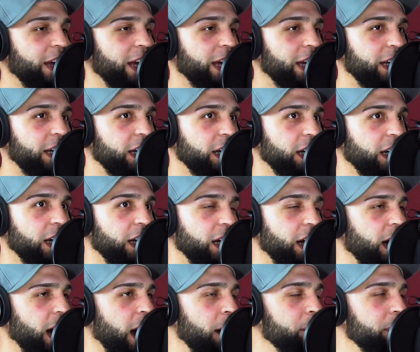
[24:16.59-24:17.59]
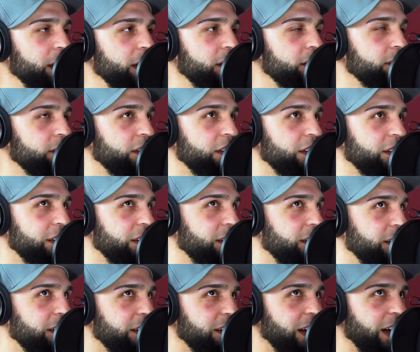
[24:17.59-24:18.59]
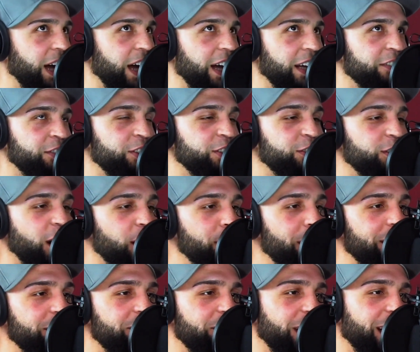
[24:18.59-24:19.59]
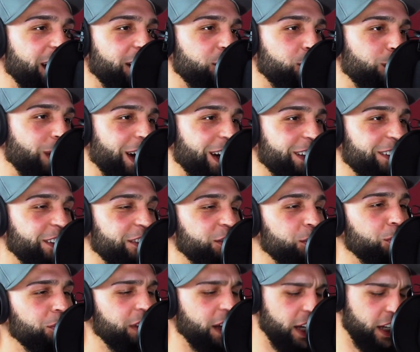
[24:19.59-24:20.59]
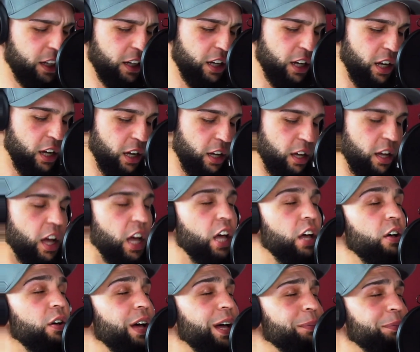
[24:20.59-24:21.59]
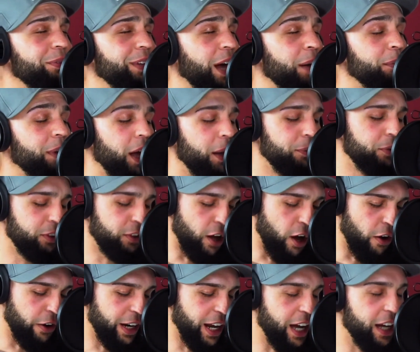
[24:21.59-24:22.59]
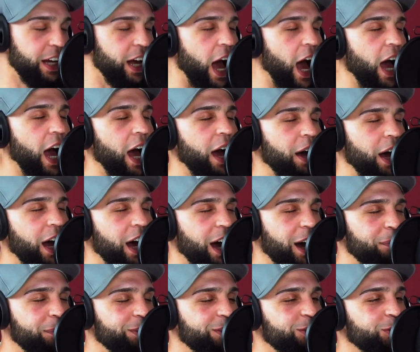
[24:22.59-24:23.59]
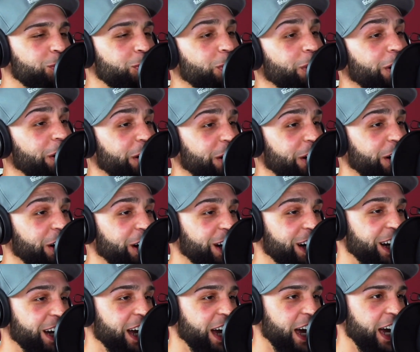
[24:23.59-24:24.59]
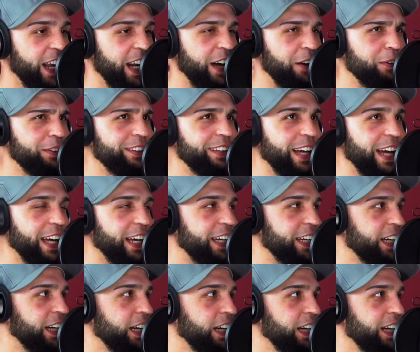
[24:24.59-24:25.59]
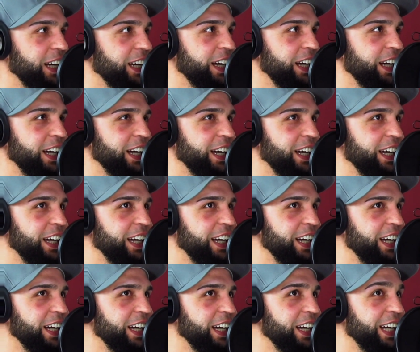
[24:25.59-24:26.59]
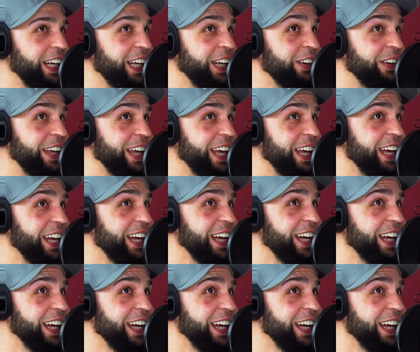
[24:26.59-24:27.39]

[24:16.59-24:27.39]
like, I mean, she saw my face, right? Because then she was like, I'm sorry, I'm a squirter, and I was like, okay,